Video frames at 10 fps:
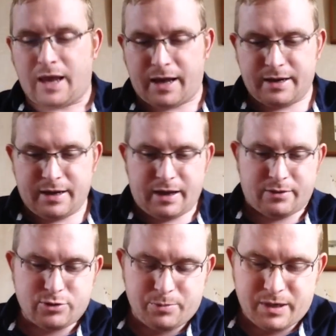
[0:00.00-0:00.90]
And I
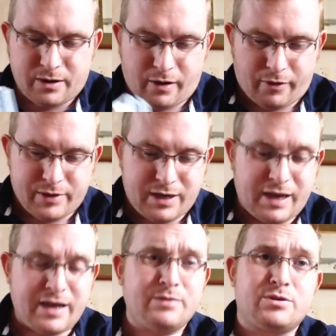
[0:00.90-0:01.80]
was umming and ahhing. The
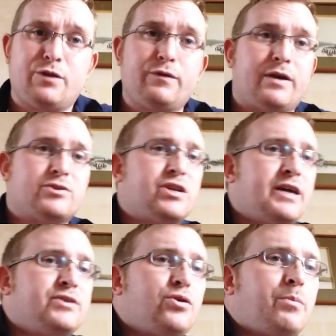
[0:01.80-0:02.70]
lady was lovely. I was
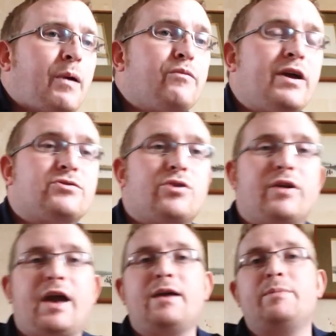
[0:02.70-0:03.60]
chatting to her about retro
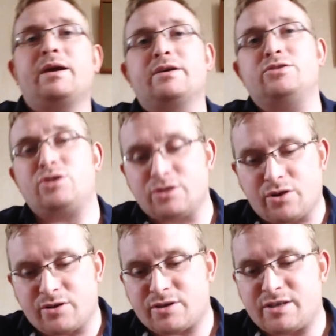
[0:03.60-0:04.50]
gaming, and she's
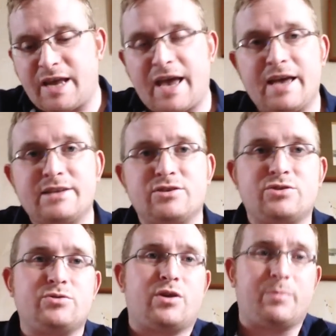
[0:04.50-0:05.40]
got a SNES, and
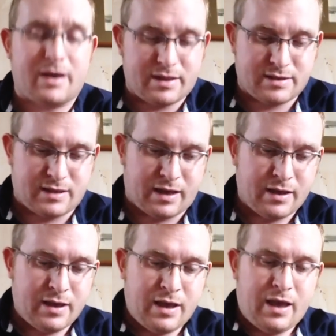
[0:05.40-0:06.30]
she was on about this and that.
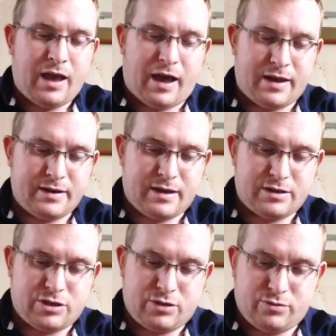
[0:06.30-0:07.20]
And
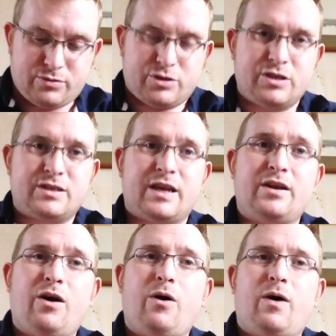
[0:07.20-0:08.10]
she said,
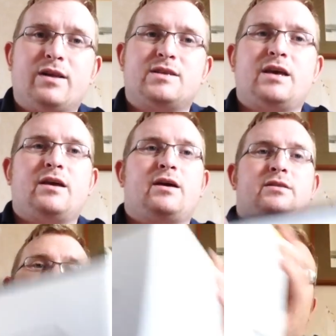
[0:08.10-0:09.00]
"Oh,
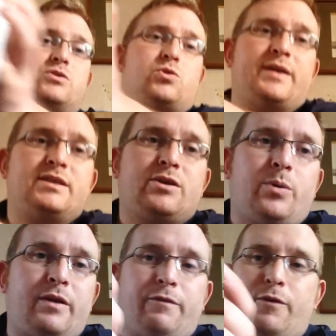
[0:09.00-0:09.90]
I want 20
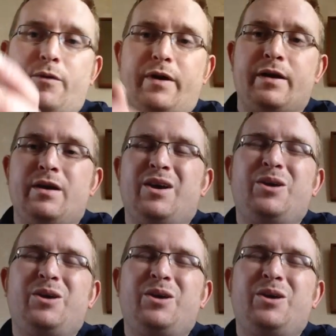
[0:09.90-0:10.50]
quid for it."